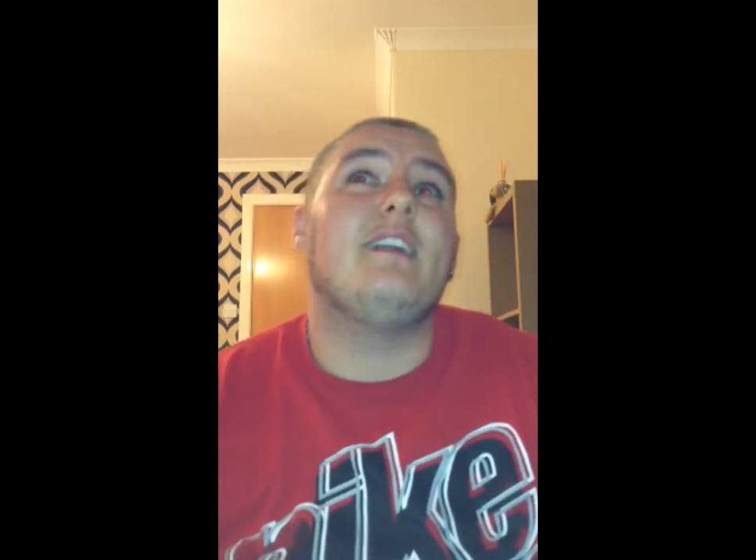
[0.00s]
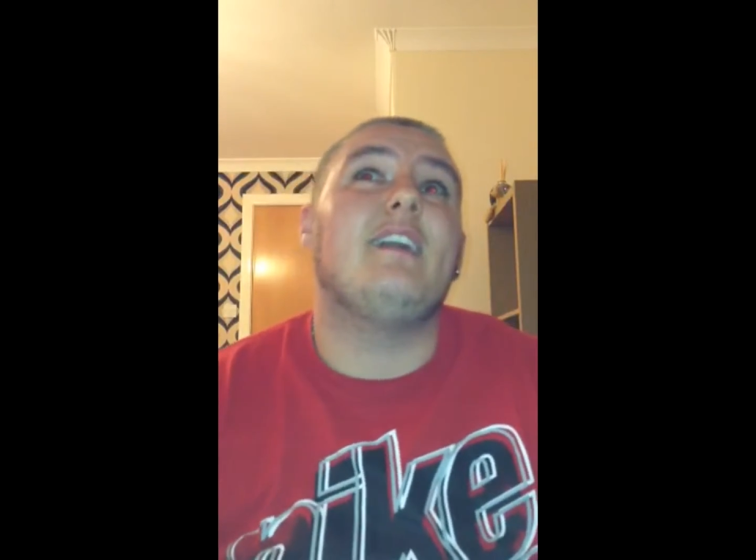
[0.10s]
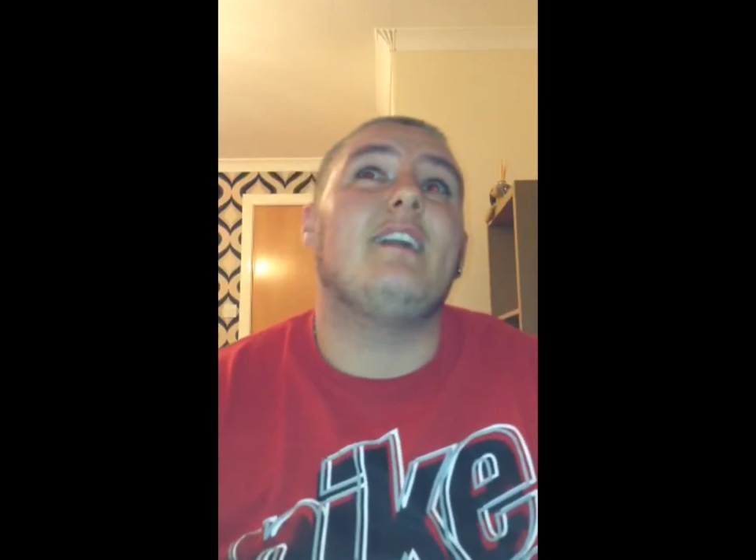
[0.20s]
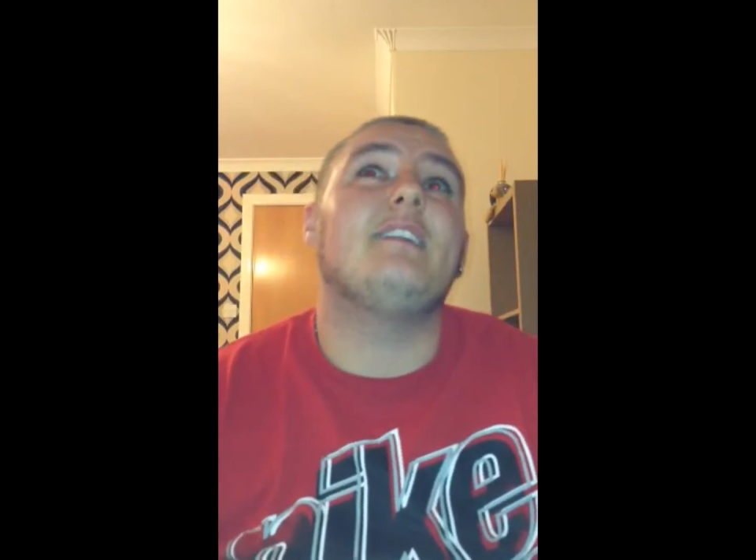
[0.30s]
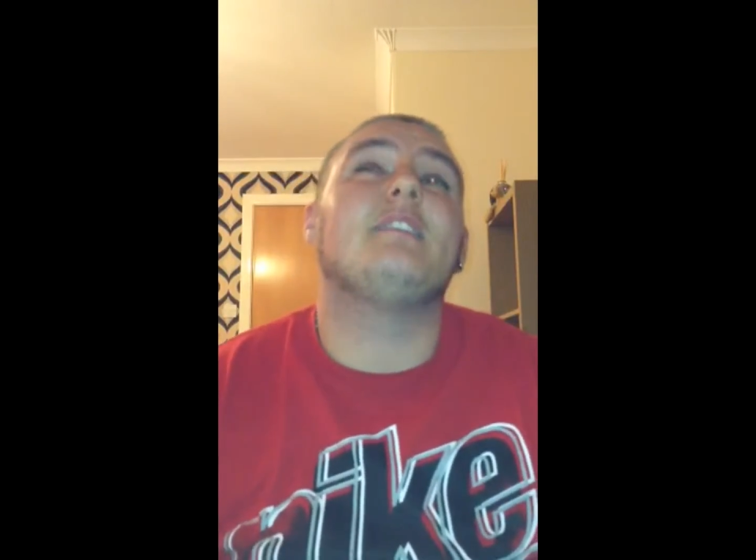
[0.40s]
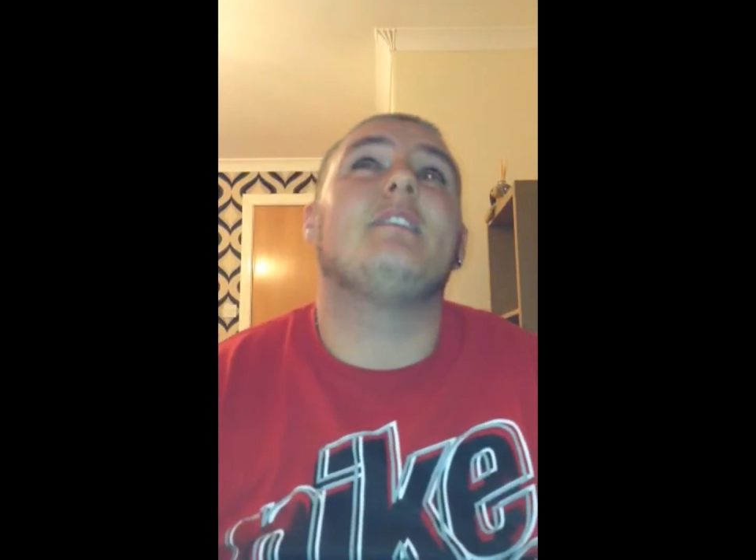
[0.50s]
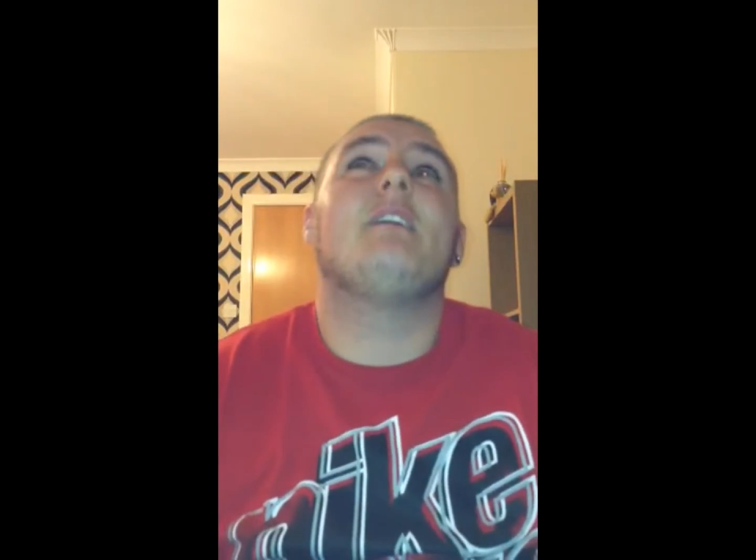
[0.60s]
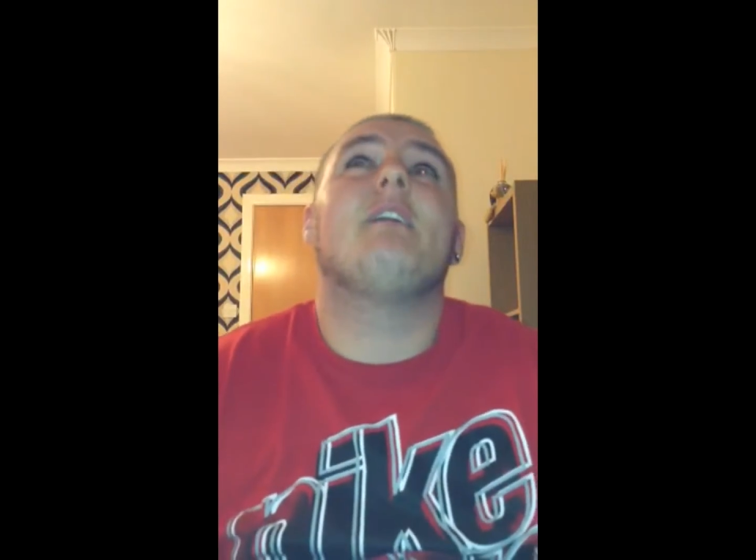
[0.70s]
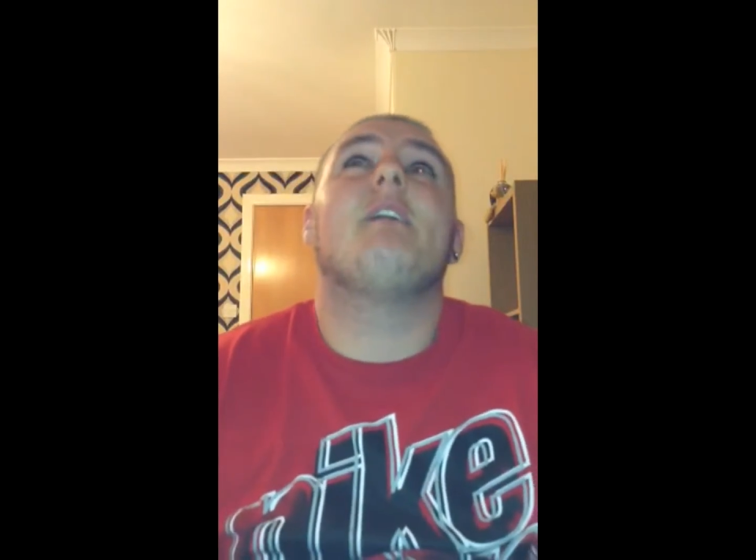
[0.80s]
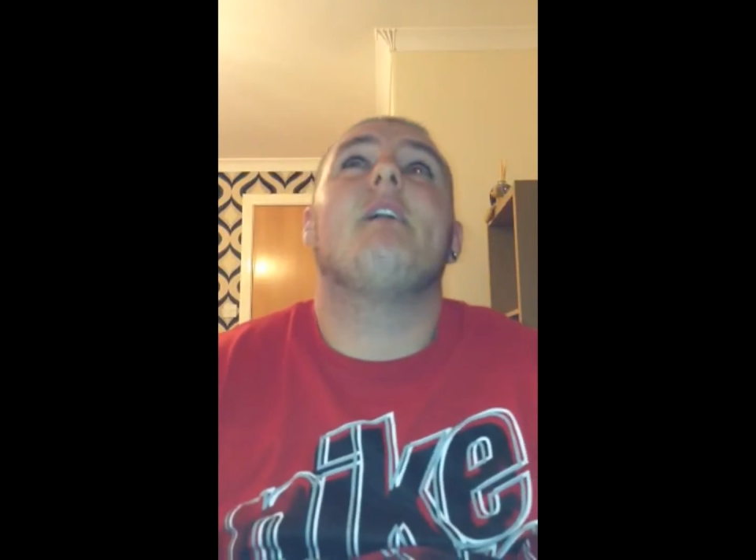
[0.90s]

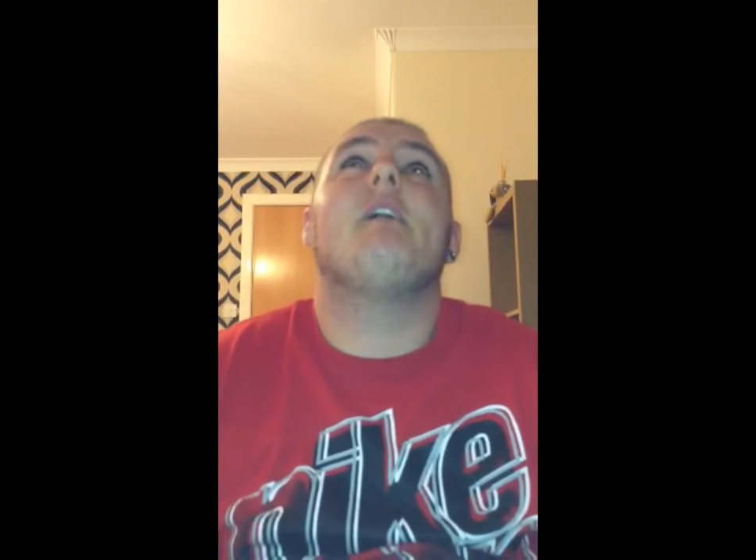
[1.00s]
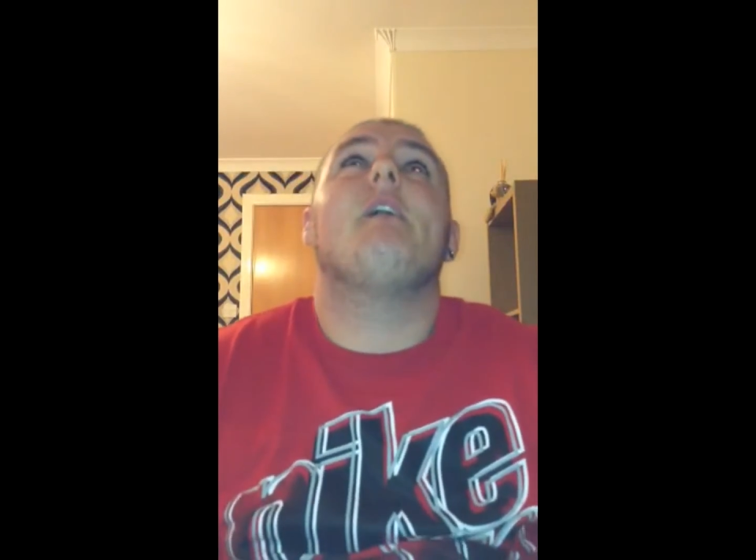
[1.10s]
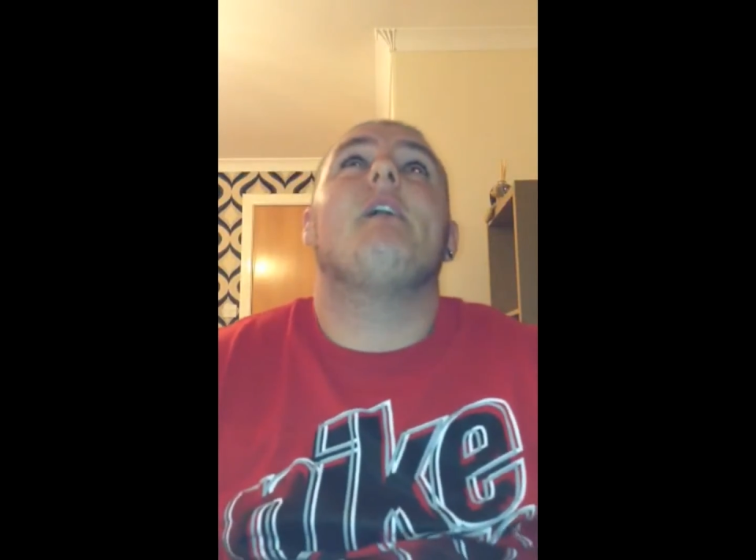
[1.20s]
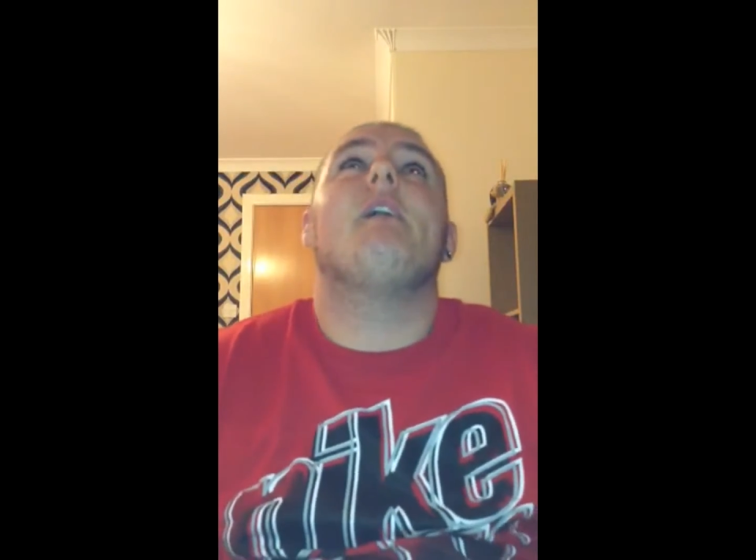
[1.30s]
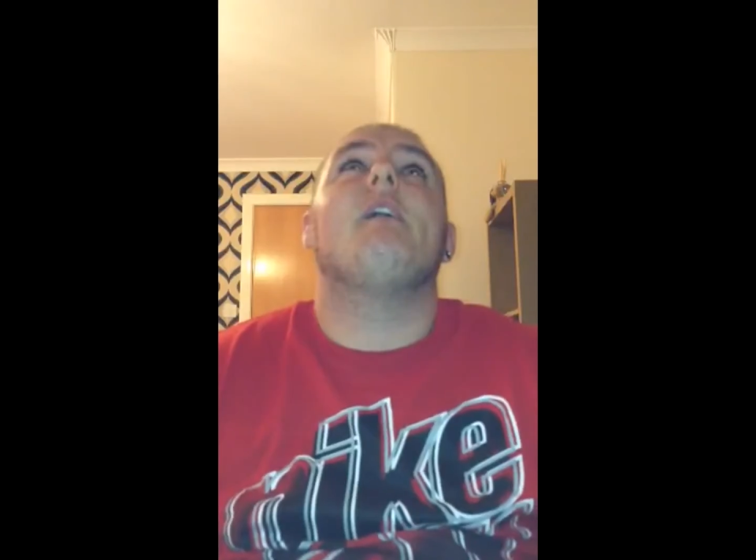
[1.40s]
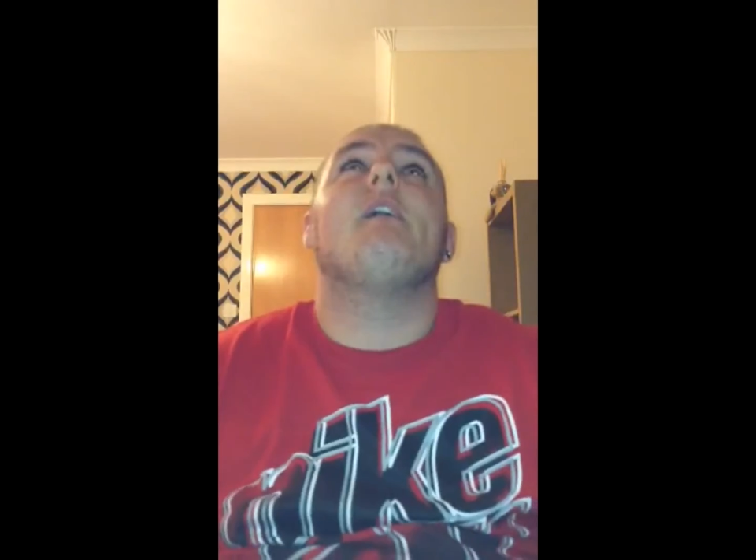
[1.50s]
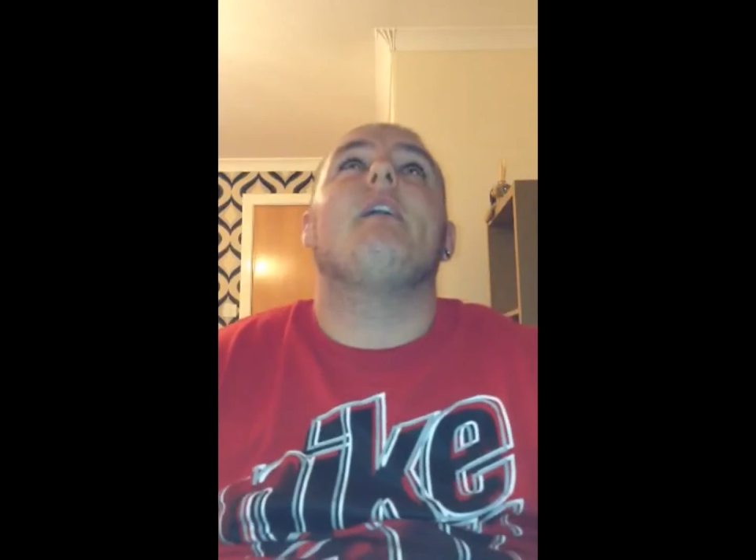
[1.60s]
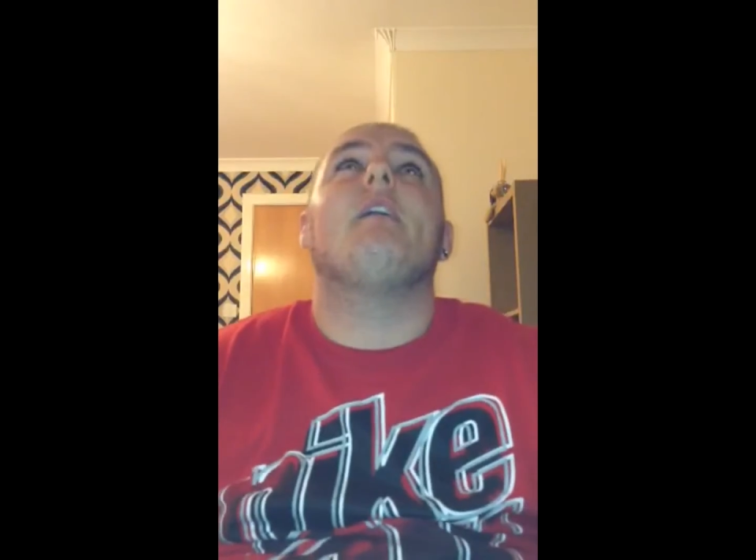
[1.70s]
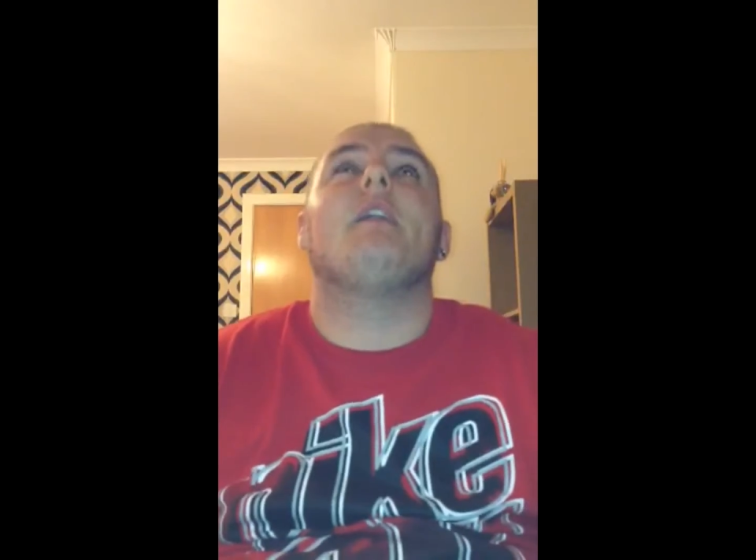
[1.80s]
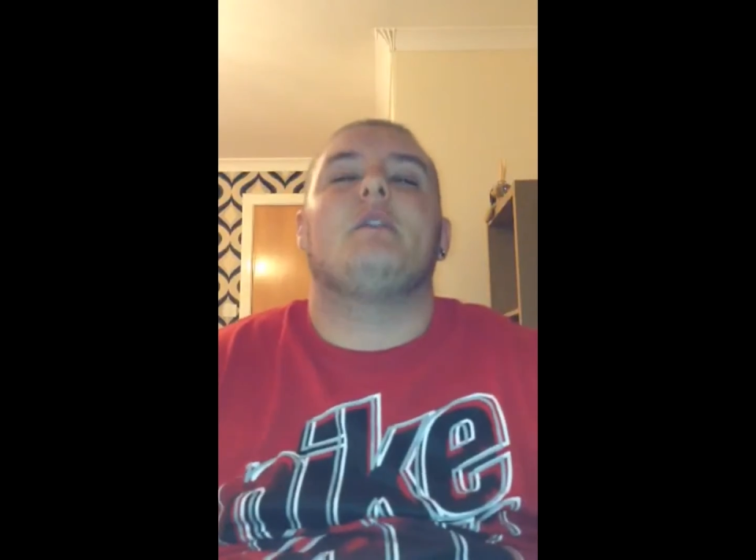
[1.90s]

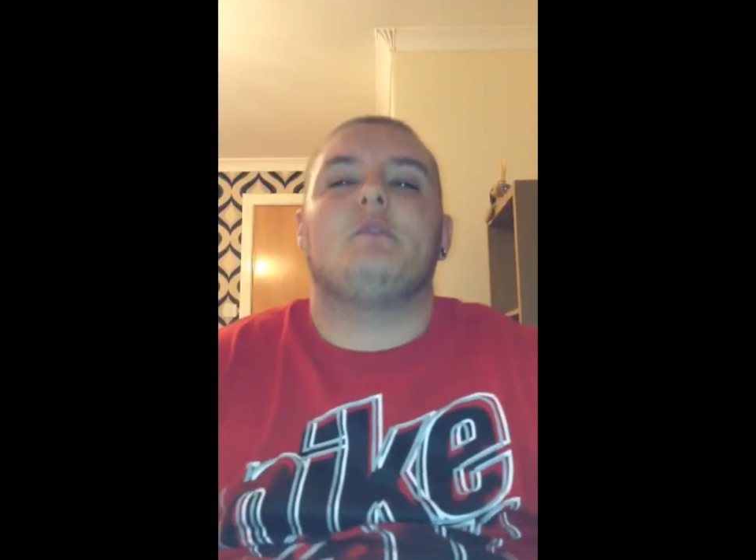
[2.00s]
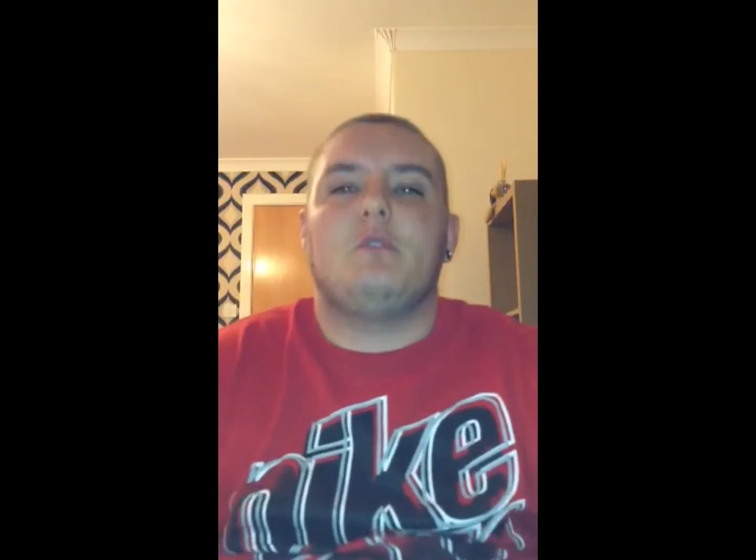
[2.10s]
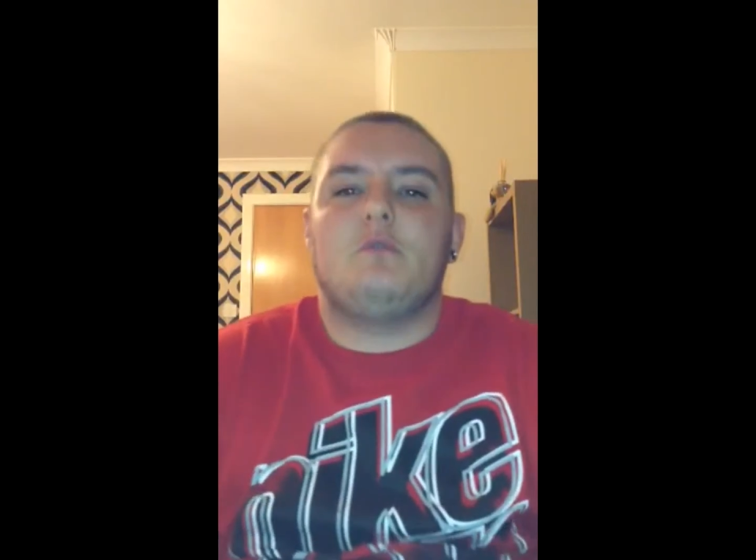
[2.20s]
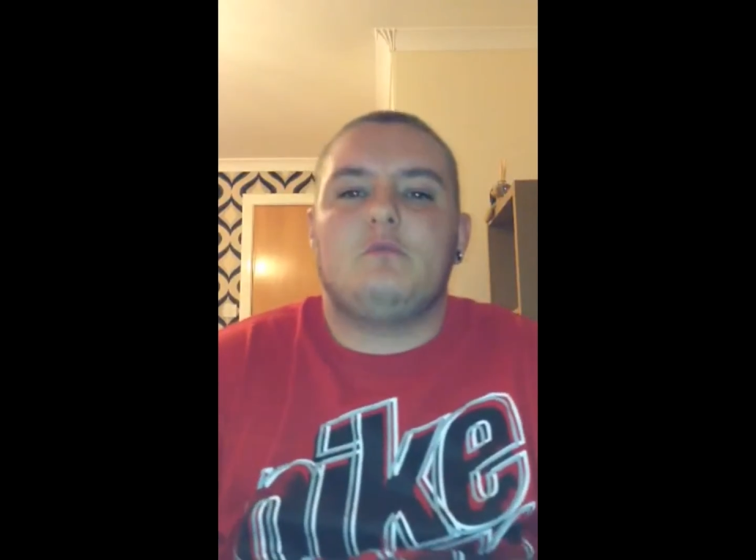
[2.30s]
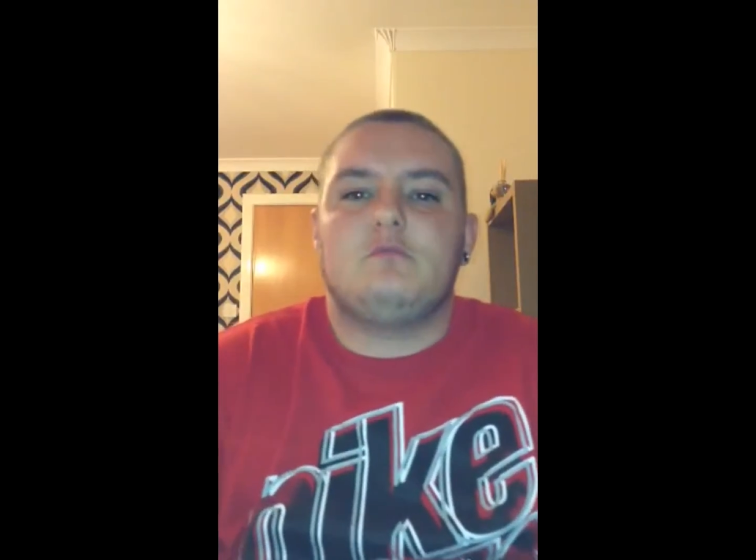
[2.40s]
I think it was about